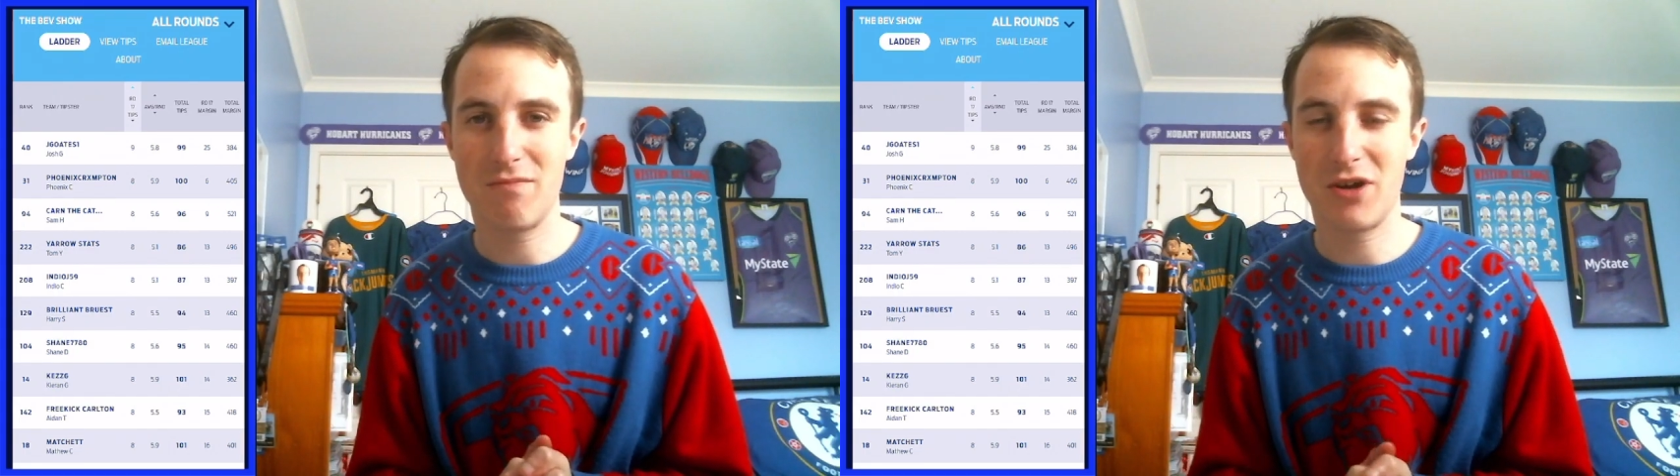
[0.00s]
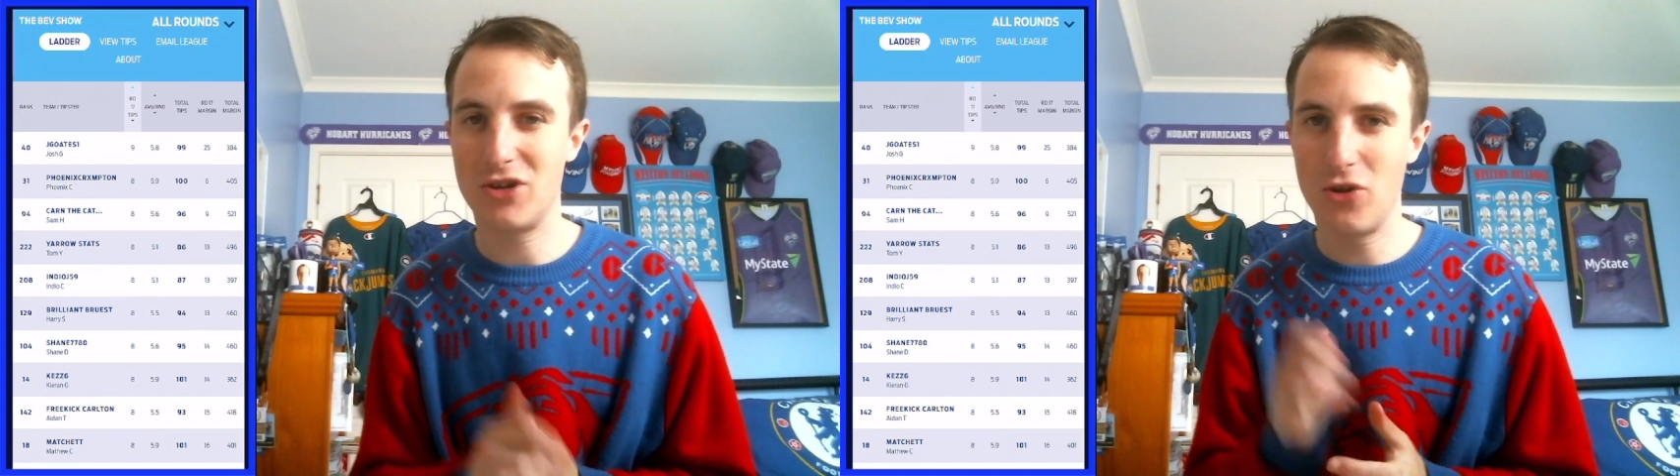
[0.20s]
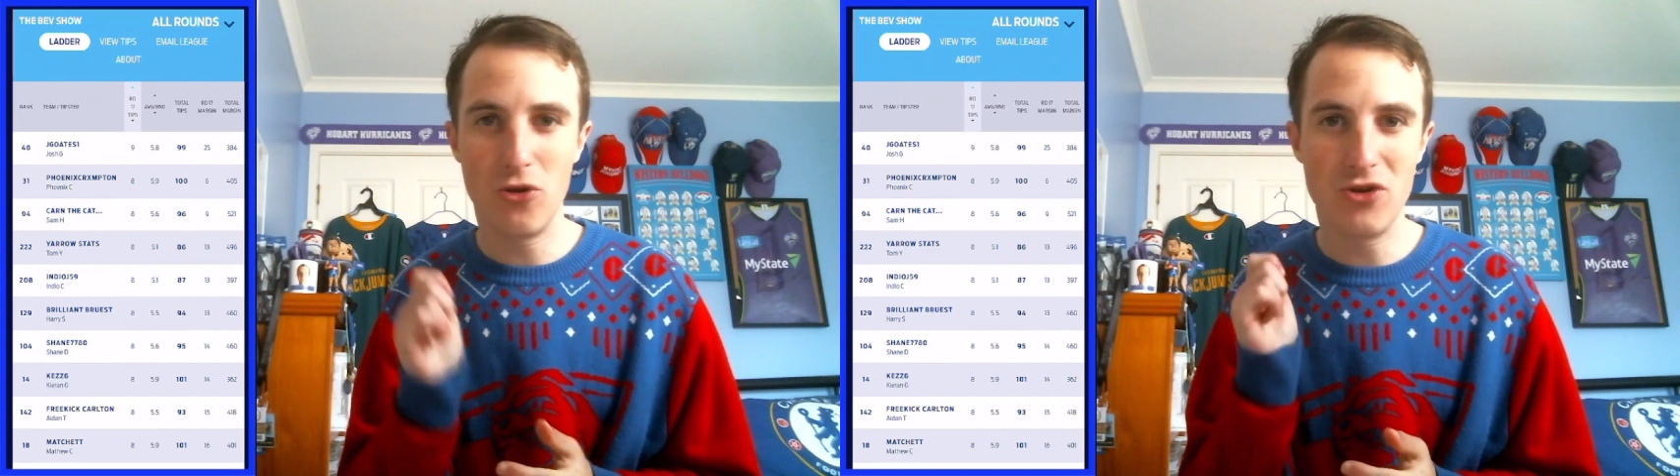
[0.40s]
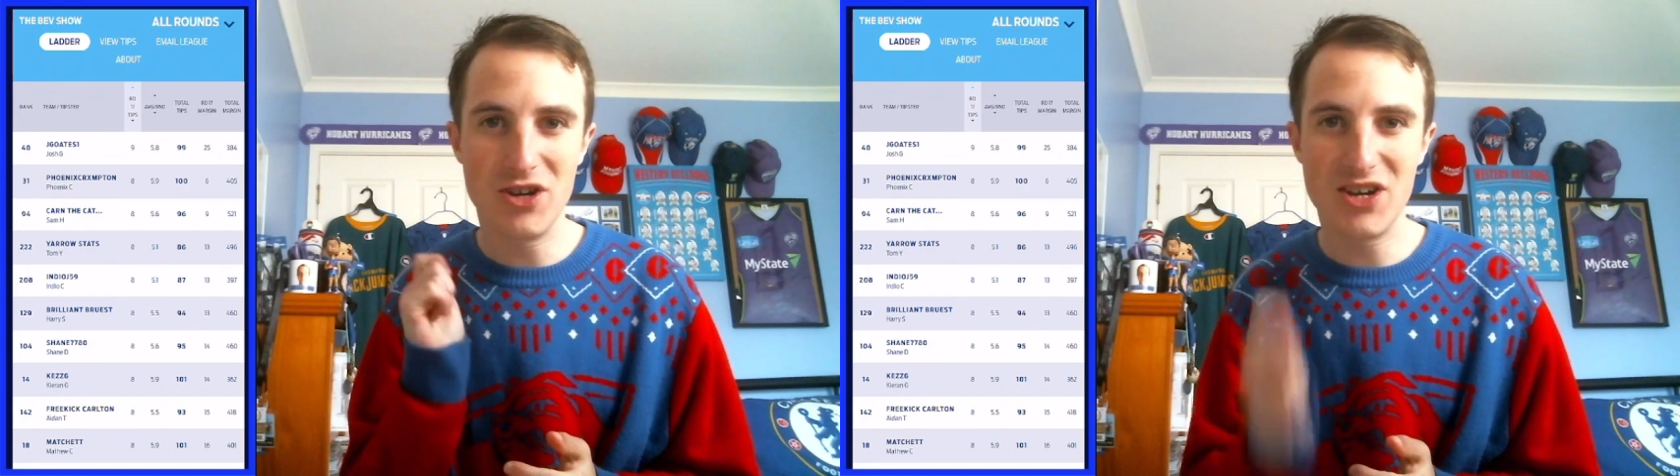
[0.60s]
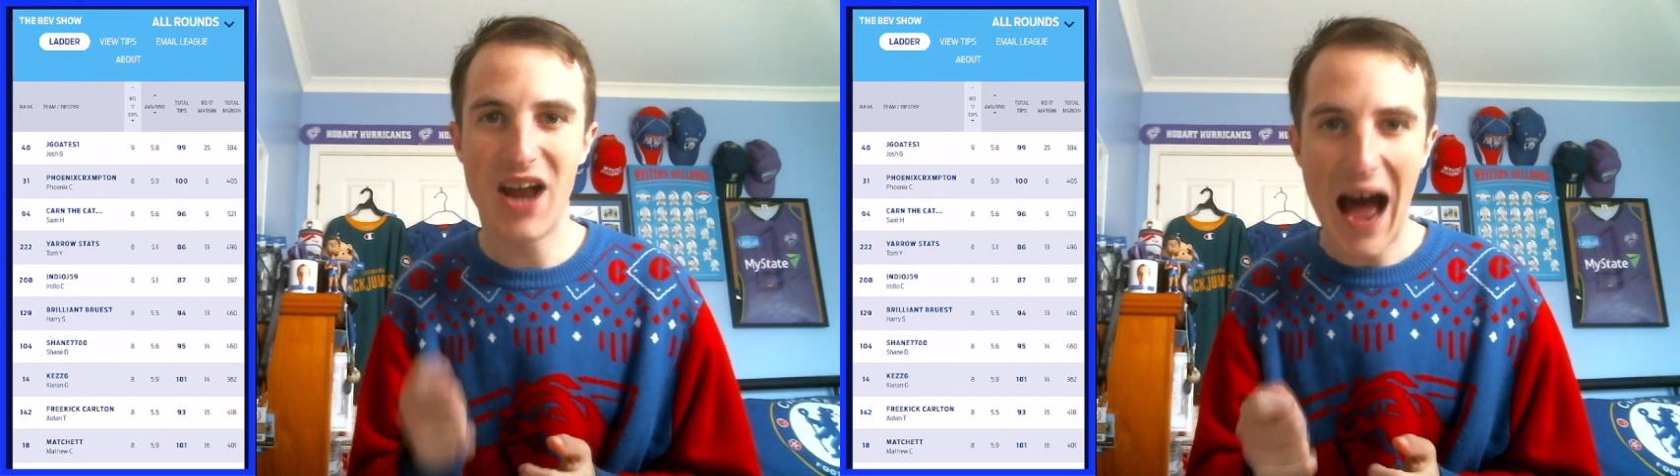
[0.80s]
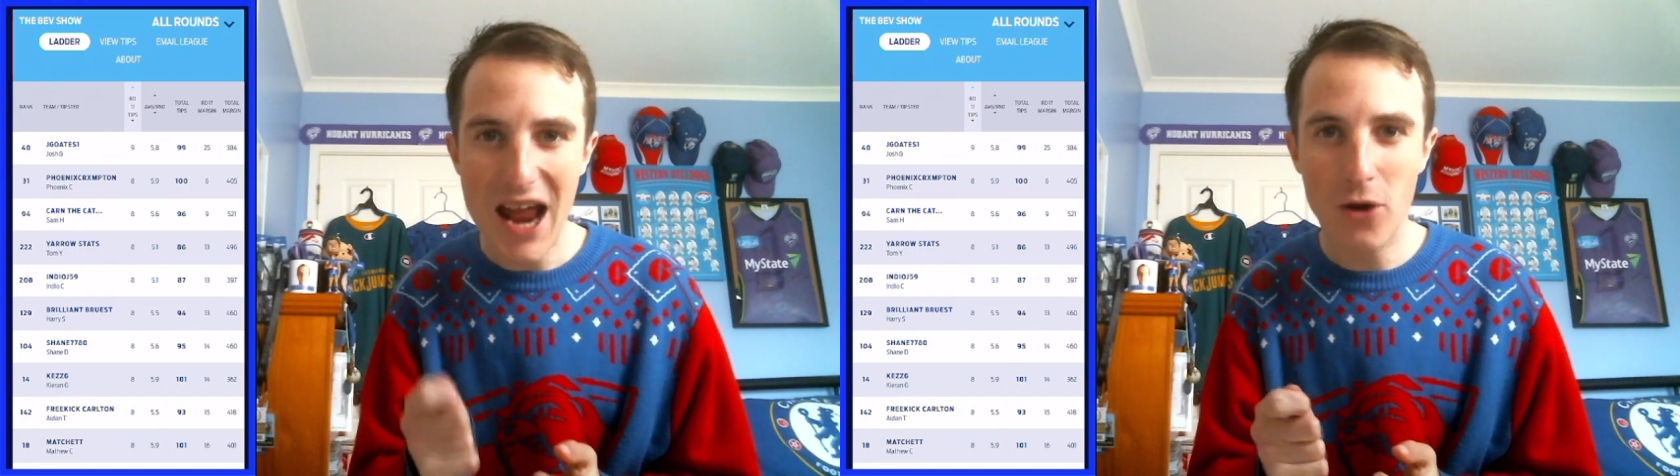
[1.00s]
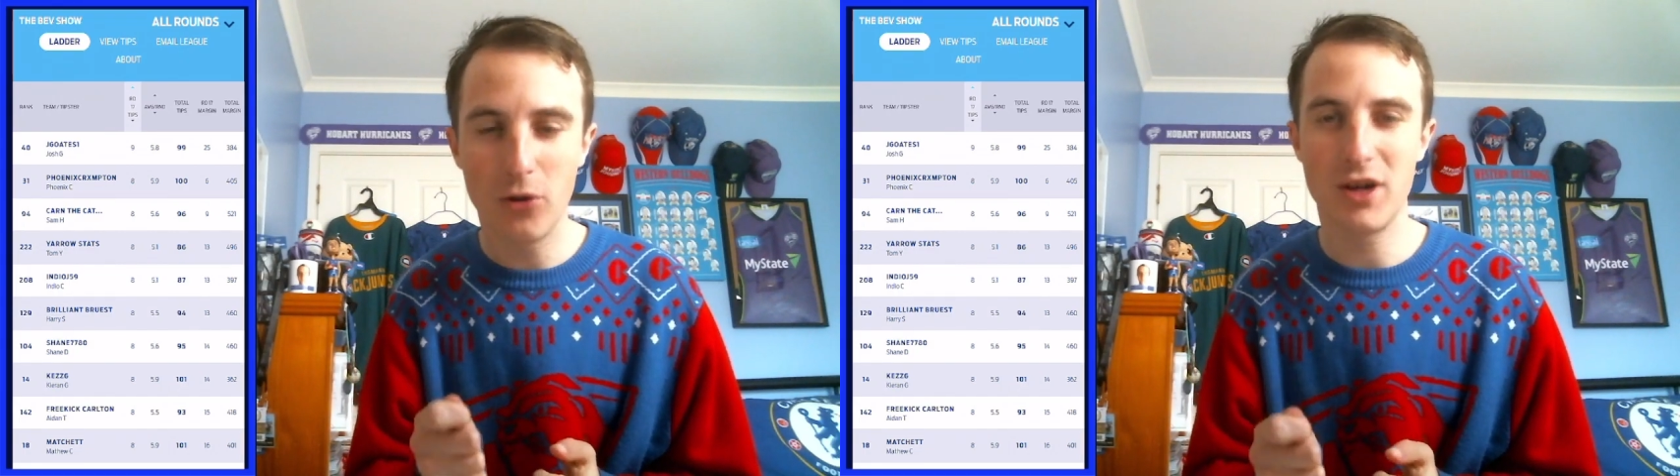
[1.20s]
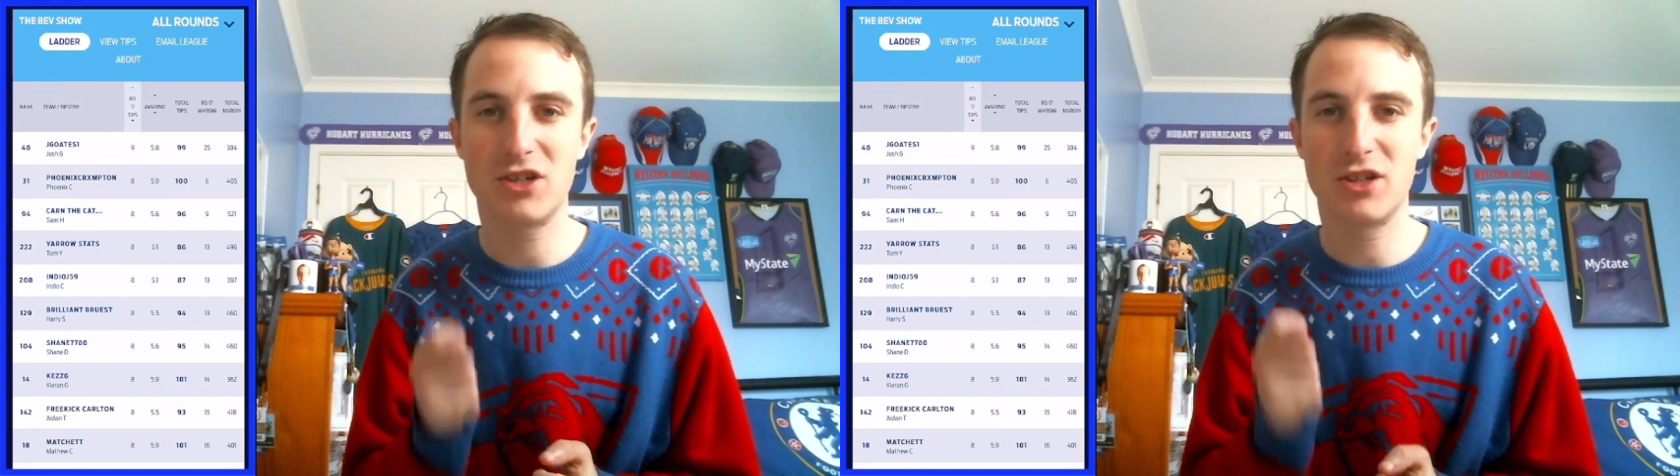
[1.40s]
but you nailed
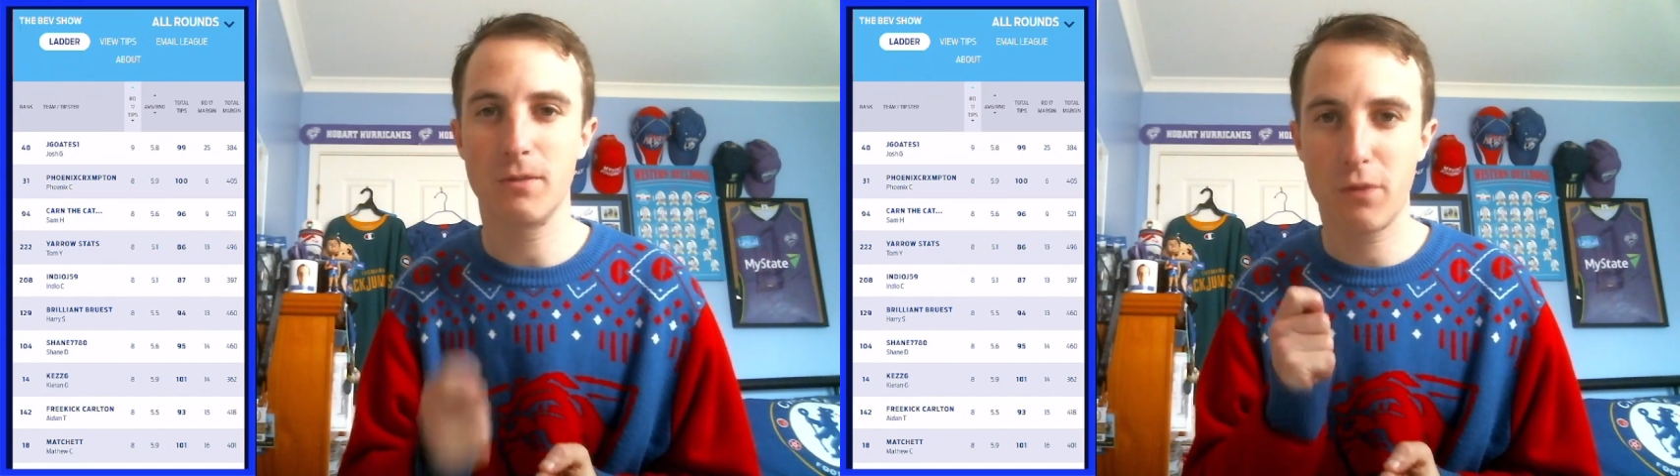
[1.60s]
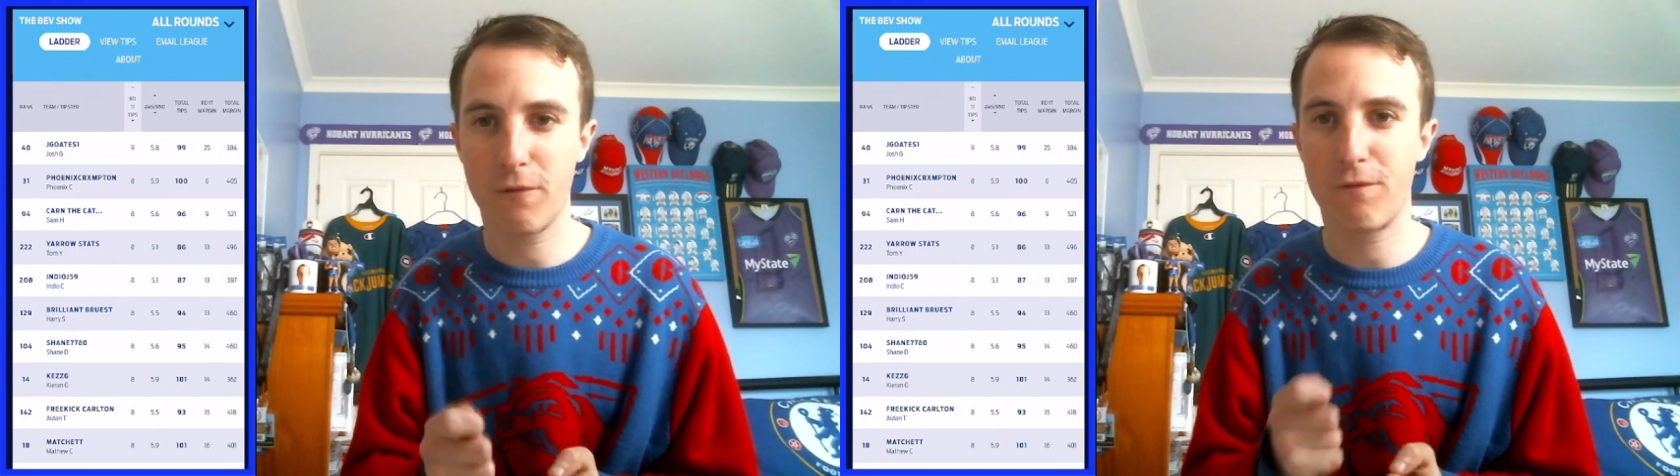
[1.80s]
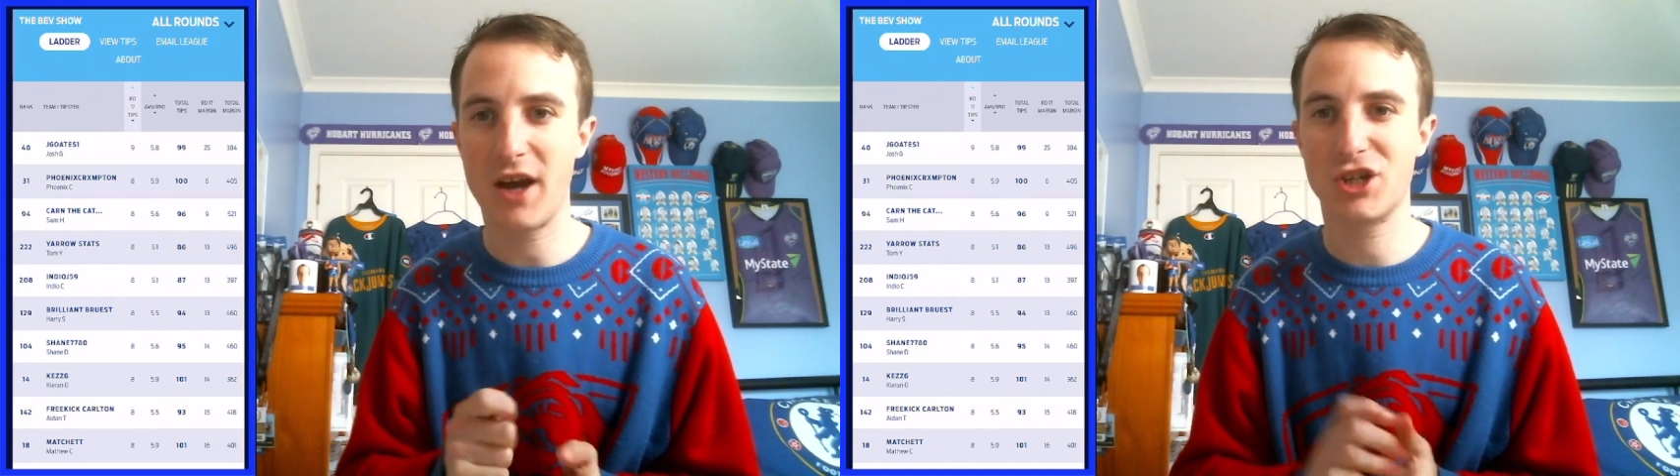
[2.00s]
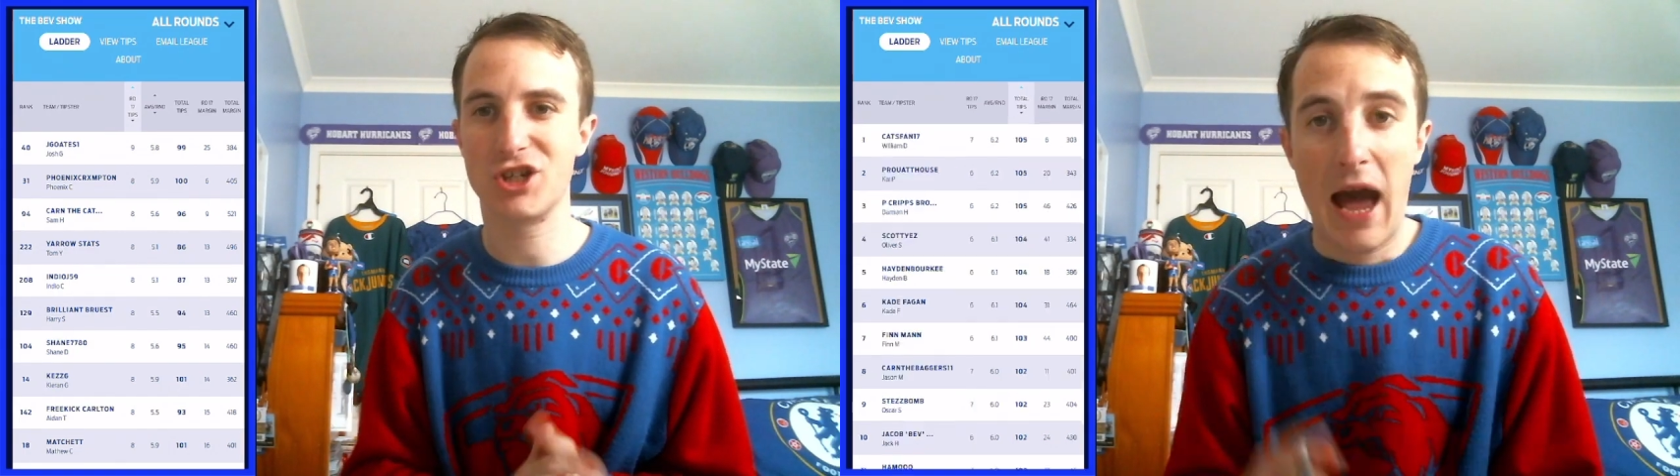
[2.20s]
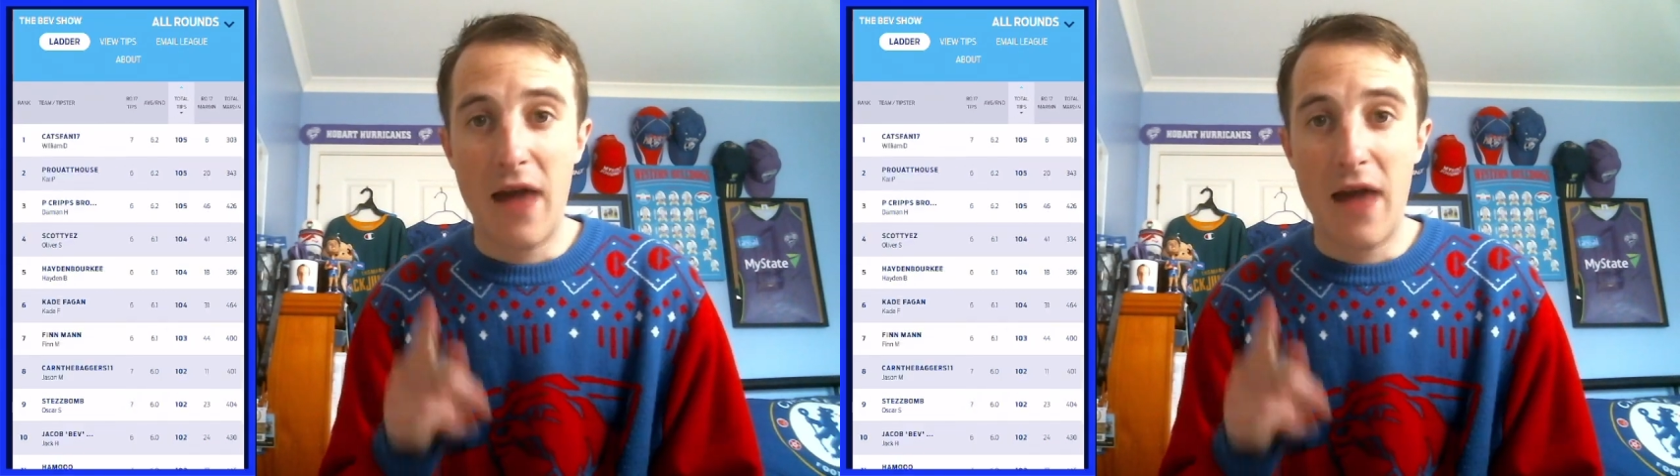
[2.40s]
it to perfection.